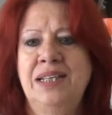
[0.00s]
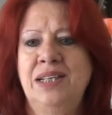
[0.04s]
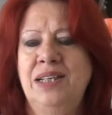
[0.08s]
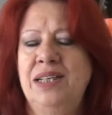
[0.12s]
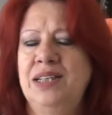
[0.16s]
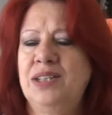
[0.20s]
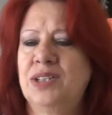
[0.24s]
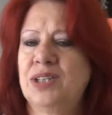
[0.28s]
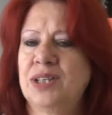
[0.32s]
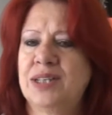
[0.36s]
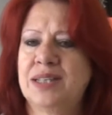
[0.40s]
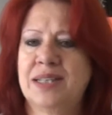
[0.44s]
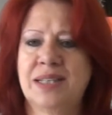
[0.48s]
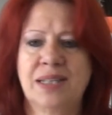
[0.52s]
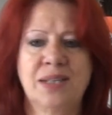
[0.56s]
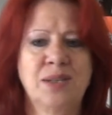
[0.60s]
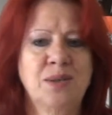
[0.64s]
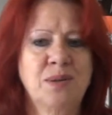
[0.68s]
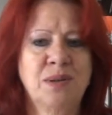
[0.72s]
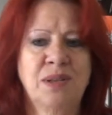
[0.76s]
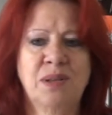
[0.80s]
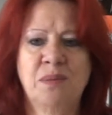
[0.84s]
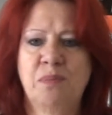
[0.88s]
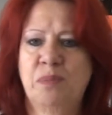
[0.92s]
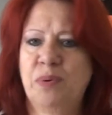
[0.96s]
he just
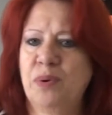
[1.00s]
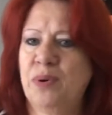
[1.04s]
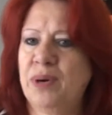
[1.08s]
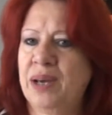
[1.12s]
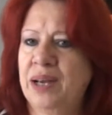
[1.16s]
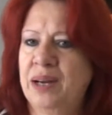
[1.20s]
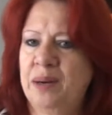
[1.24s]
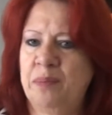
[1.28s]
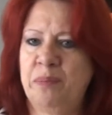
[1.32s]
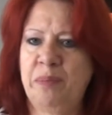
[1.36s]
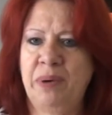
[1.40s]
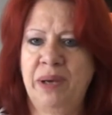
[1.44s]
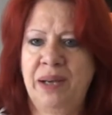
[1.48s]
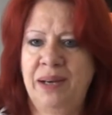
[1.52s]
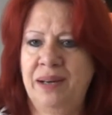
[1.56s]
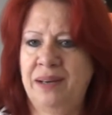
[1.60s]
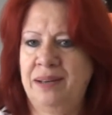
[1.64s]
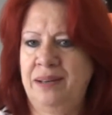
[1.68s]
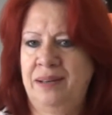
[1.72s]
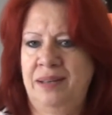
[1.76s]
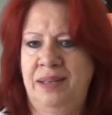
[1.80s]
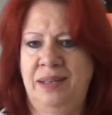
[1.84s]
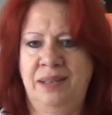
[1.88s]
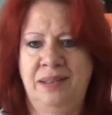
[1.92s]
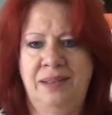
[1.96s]
sits with a book and a pen,
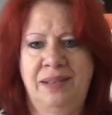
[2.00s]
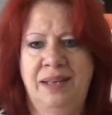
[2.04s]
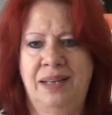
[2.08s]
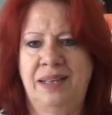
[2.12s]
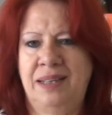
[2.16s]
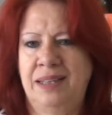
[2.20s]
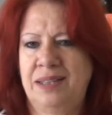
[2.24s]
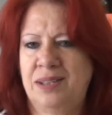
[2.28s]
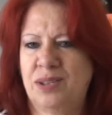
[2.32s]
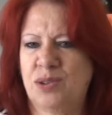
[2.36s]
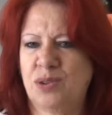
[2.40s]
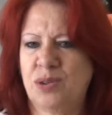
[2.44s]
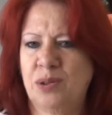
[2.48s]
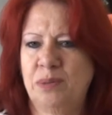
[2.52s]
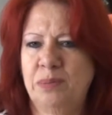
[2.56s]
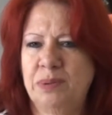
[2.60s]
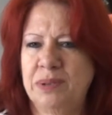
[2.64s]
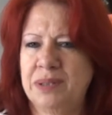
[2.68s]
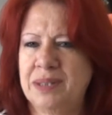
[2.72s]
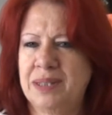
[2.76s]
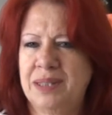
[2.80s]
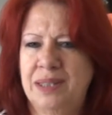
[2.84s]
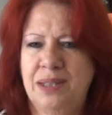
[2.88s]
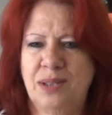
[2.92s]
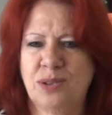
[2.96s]
and he
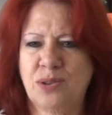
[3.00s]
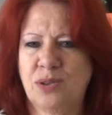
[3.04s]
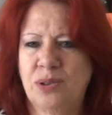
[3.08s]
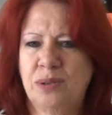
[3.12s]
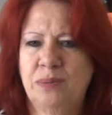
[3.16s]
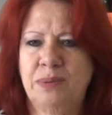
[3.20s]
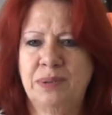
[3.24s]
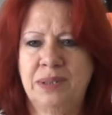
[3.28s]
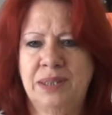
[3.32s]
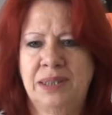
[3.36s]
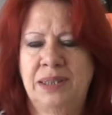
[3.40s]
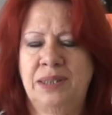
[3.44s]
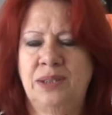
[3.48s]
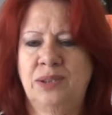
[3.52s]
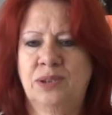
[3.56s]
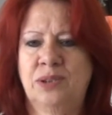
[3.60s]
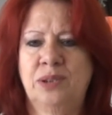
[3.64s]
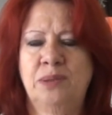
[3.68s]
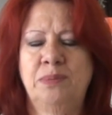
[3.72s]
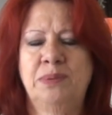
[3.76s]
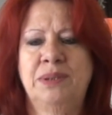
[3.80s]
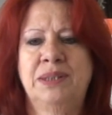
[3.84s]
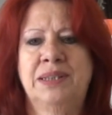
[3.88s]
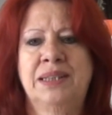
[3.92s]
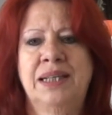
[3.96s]
scribbles and he scribbles and he
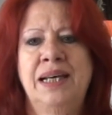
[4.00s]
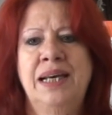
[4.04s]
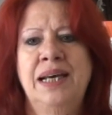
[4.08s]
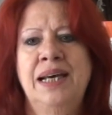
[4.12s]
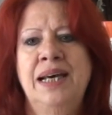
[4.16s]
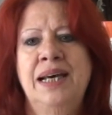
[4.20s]
scribbles,